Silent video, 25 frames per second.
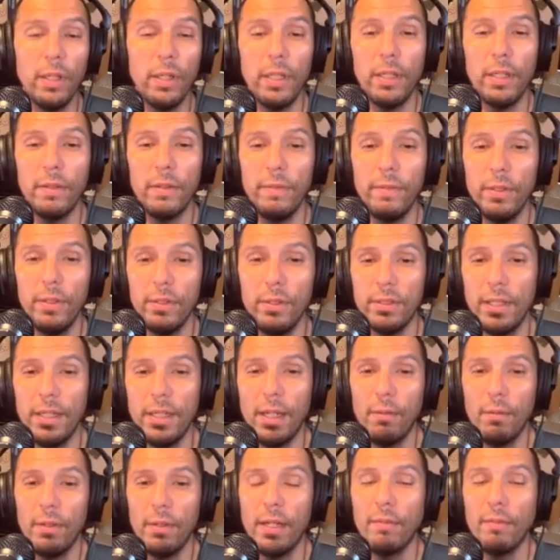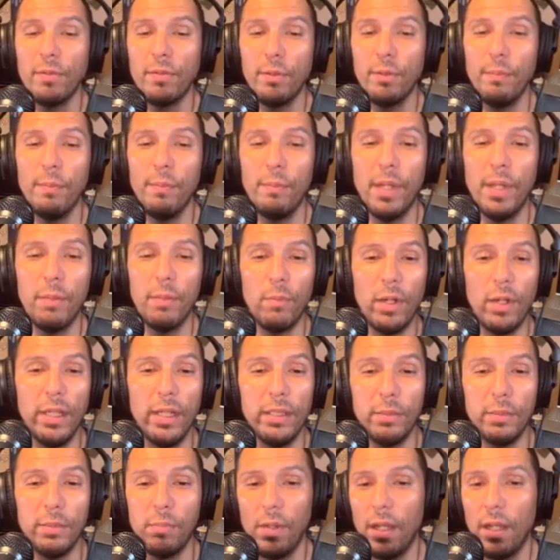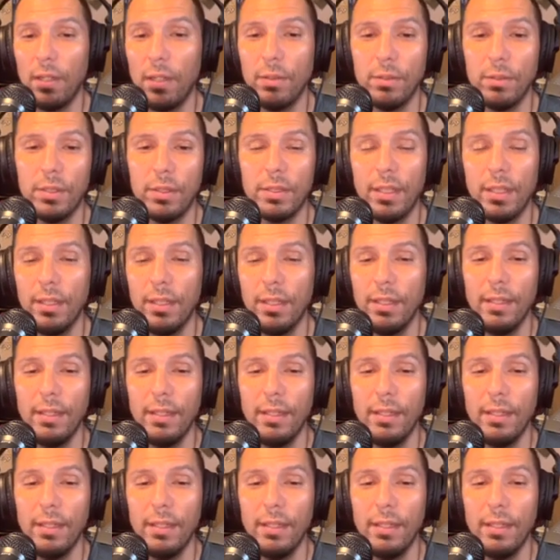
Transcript: interviews that I would have to memorize models.